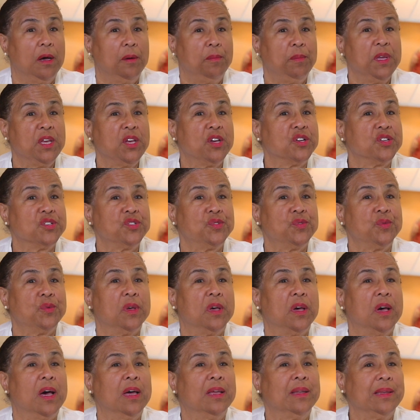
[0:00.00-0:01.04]
Because
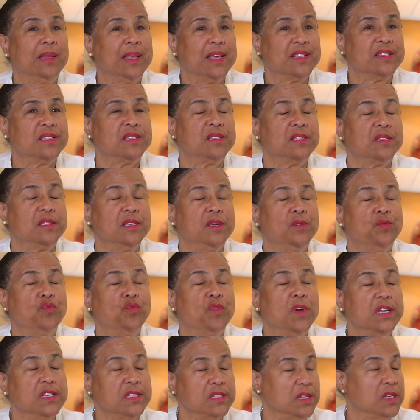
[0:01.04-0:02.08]
unless the
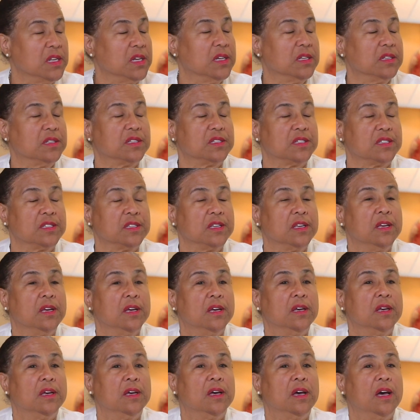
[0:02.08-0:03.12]
residents
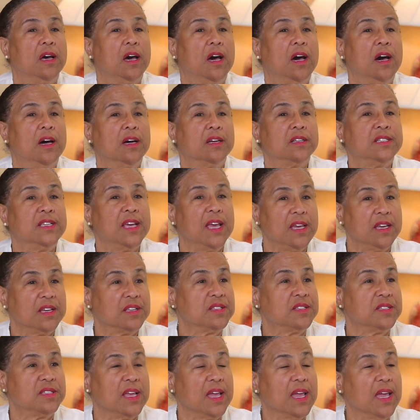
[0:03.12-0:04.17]
take a
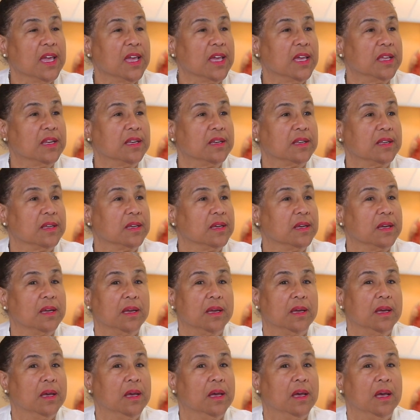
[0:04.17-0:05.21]
stand,
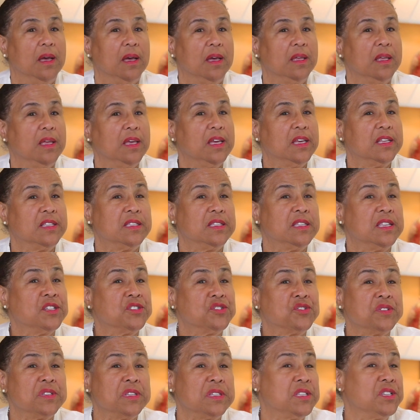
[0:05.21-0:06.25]

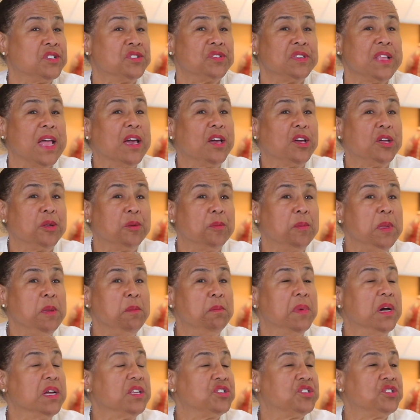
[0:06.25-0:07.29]
there's not going to be
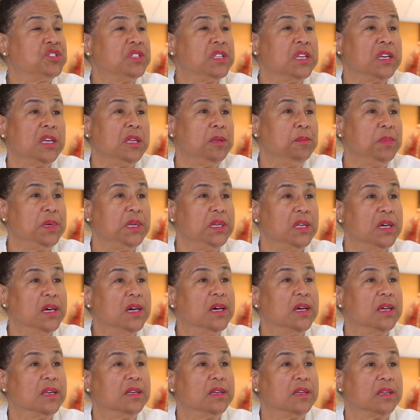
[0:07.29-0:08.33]
much that can be
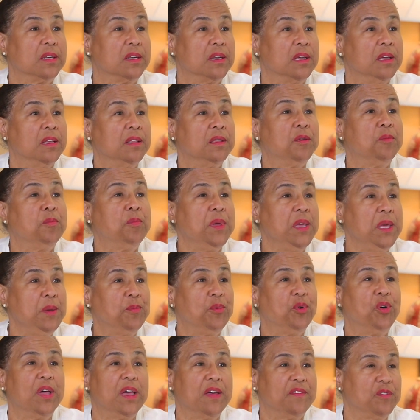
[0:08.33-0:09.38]
done. The
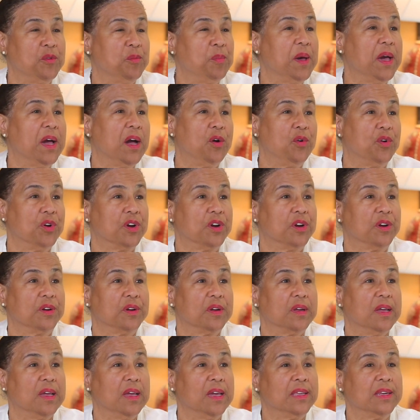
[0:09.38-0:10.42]
people have the power,
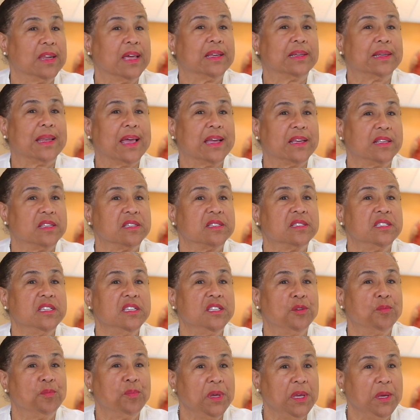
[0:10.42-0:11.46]
and I'd like to see
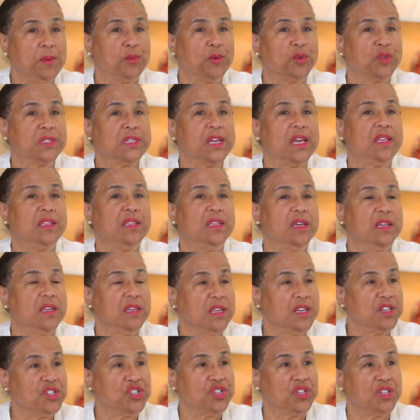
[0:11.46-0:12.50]
the people take the
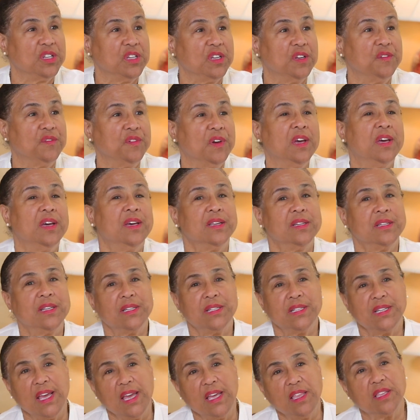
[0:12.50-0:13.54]
initiative to
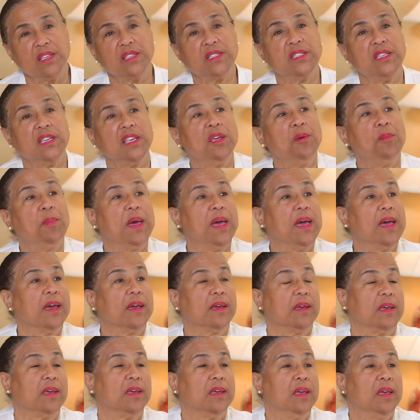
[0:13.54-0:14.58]
take the city
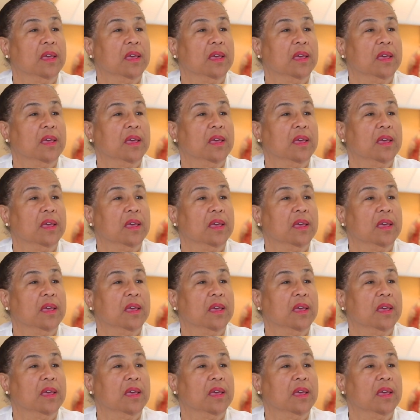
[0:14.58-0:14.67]
back.